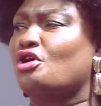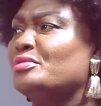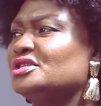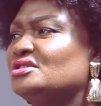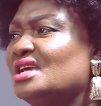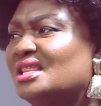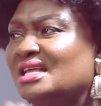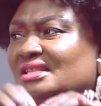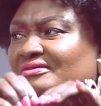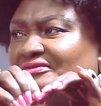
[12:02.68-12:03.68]
coming
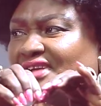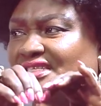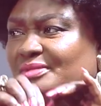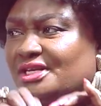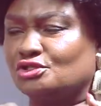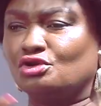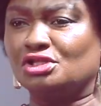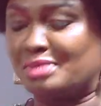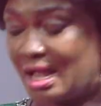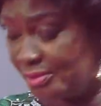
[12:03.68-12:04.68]
together in the first place. You know
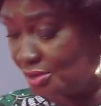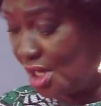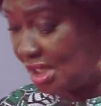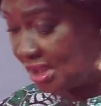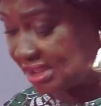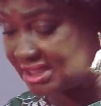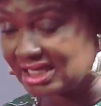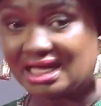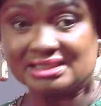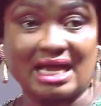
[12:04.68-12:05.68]
the Bible, they
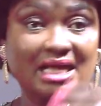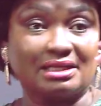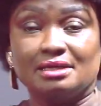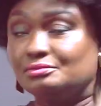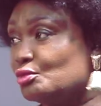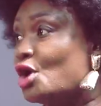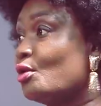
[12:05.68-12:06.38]
say that, we